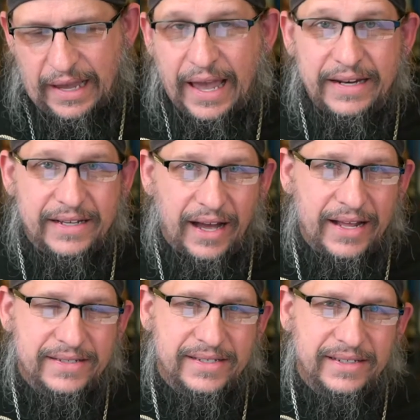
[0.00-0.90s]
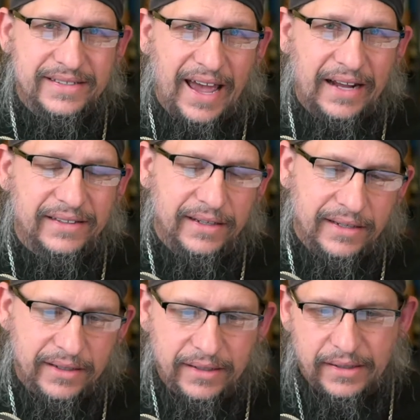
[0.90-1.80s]
and constant
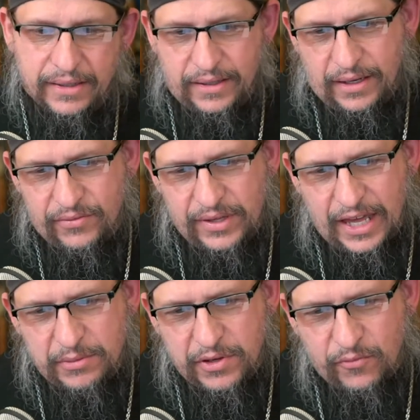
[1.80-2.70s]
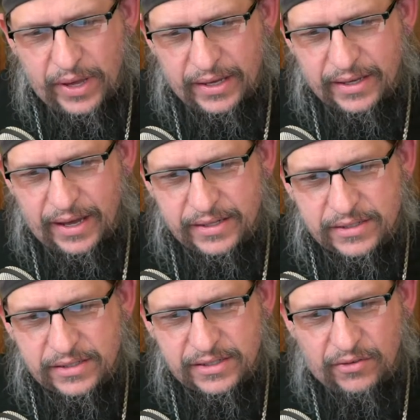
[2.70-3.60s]
tactic of the enemy of
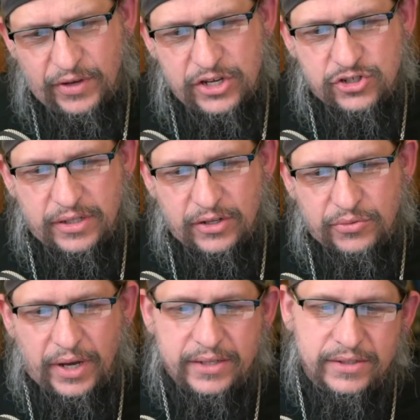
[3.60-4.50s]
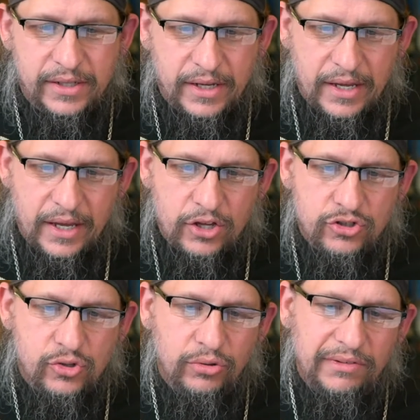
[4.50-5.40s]
mankind's salvation in Christ
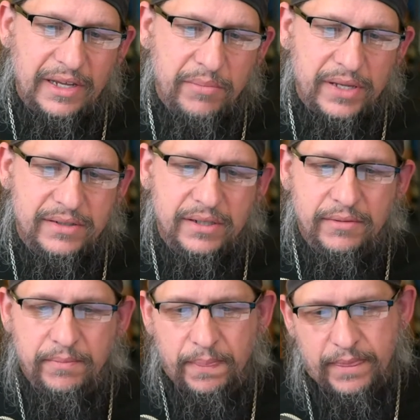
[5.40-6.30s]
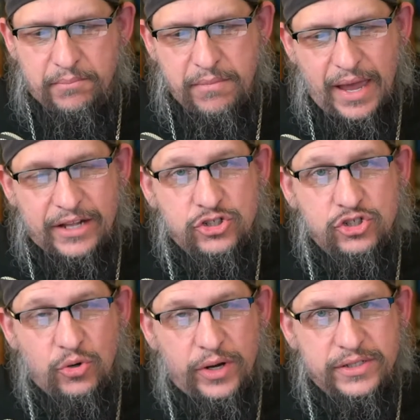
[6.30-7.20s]
to limit man's
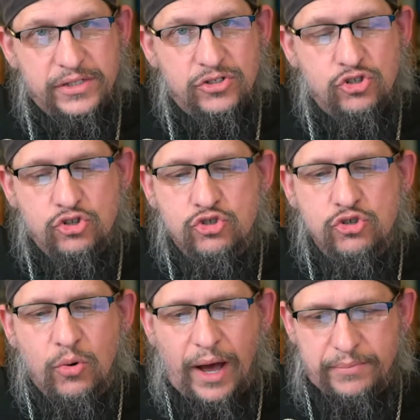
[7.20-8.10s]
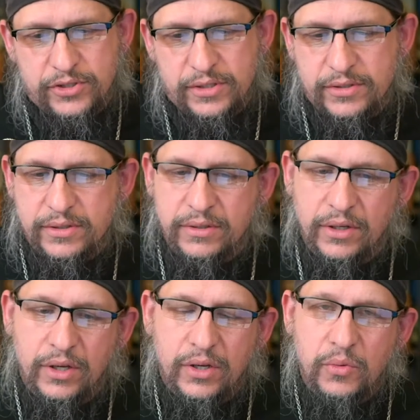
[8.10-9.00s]
choices to two options,
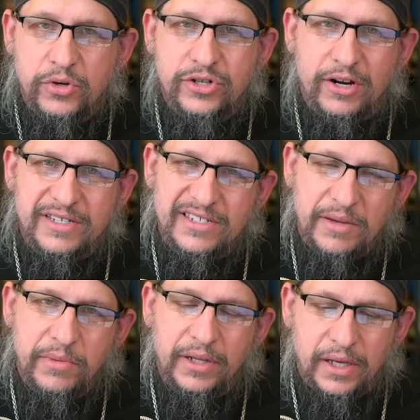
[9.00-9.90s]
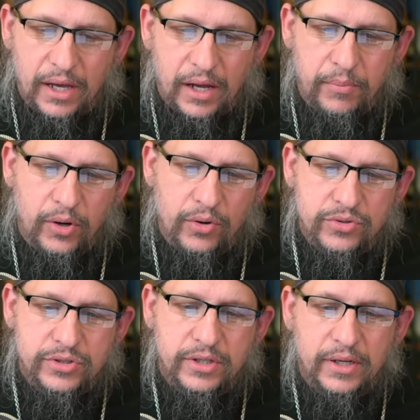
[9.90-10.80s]
which are seemingly
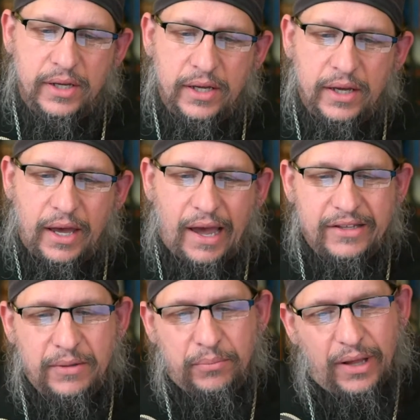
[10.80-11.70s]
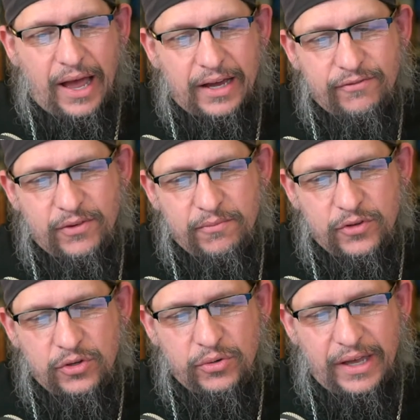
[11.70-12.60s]
opposed and to block from
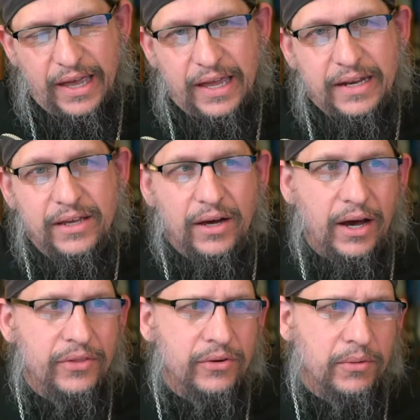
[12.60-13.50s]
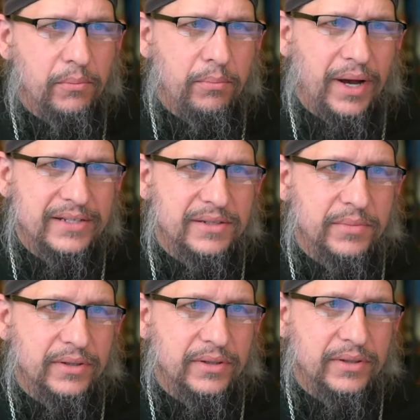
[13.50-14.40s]
view any other
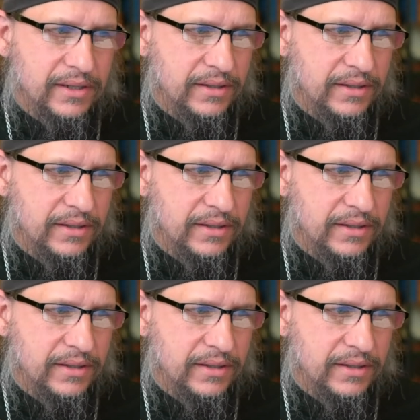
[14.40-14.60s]
possibility